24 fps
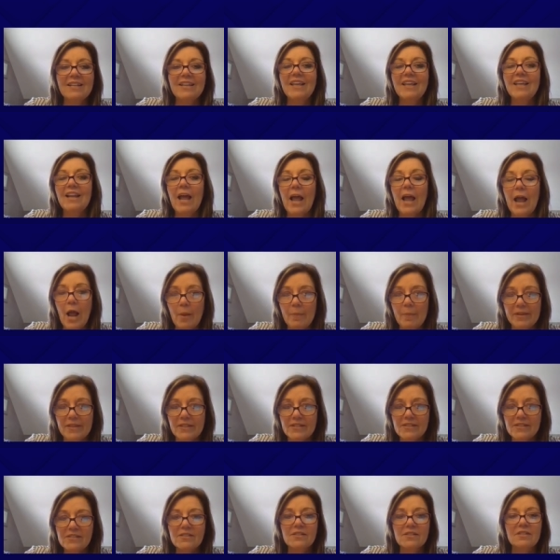It
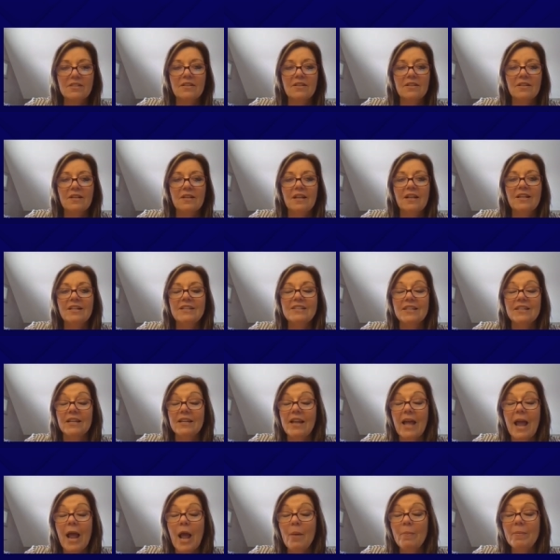happens. Doesn't
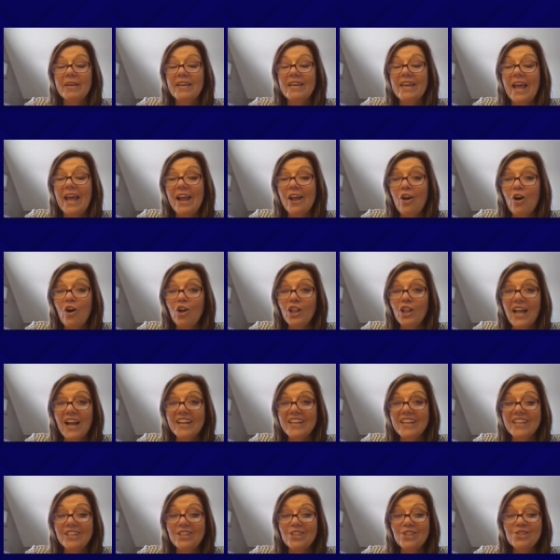happen now
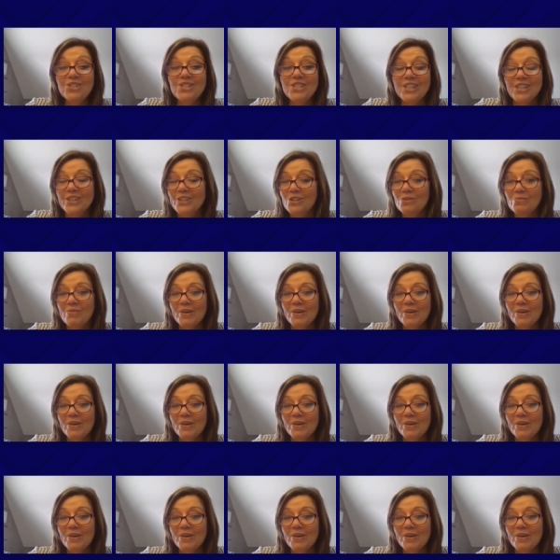like it used to,